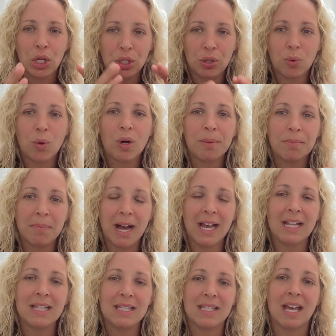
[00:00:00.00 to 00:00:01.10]
your
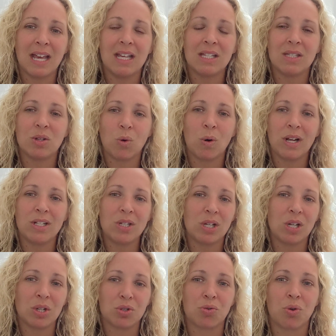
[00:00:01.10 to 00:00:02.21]
mindset is going to
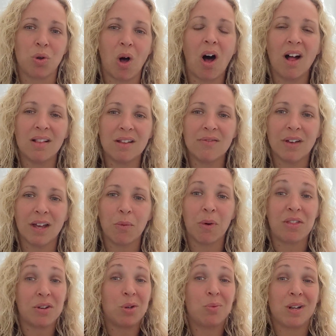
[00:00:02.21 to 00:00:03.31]
control all of it,
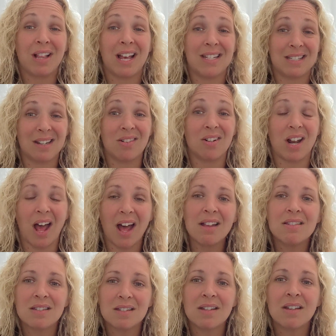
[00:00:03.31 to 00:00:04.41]
whether you realize it or
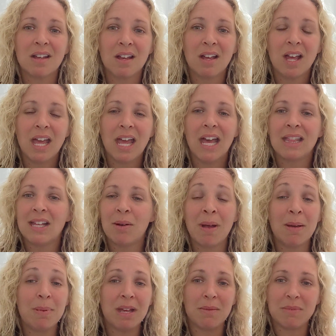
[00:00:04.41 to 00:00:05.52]
not. And there
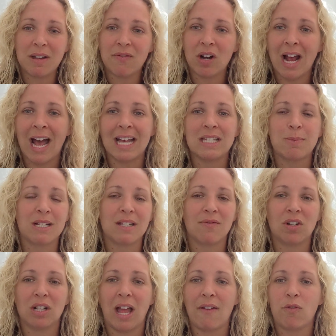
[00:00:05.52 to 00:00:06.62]
may be different aspects of
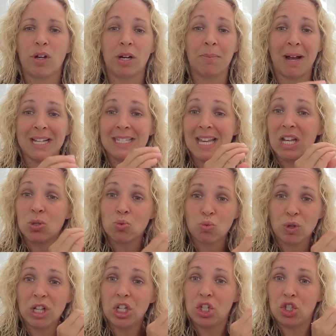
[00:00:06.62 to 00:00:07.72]
your life where your mindset is
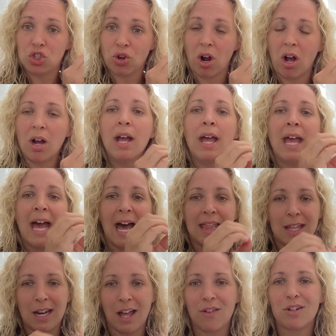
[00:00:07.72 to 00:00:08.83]
really strong, and
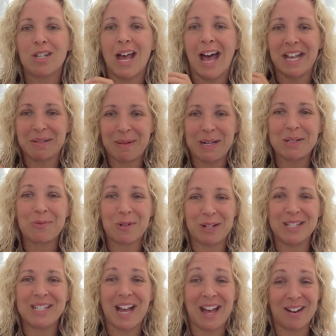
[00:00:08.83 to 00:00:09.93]
then other aspects where
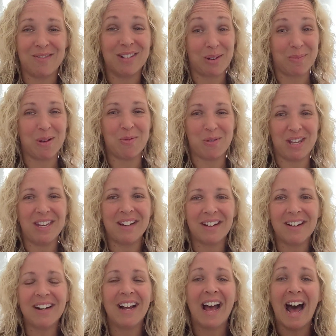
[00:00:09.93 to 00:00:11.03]
it's kind of a little bit
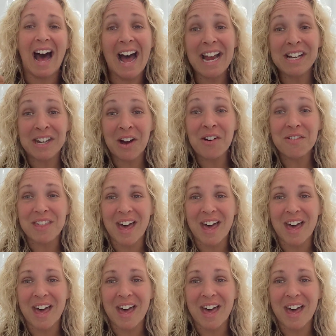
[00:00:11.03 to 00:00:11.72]
weaker. I know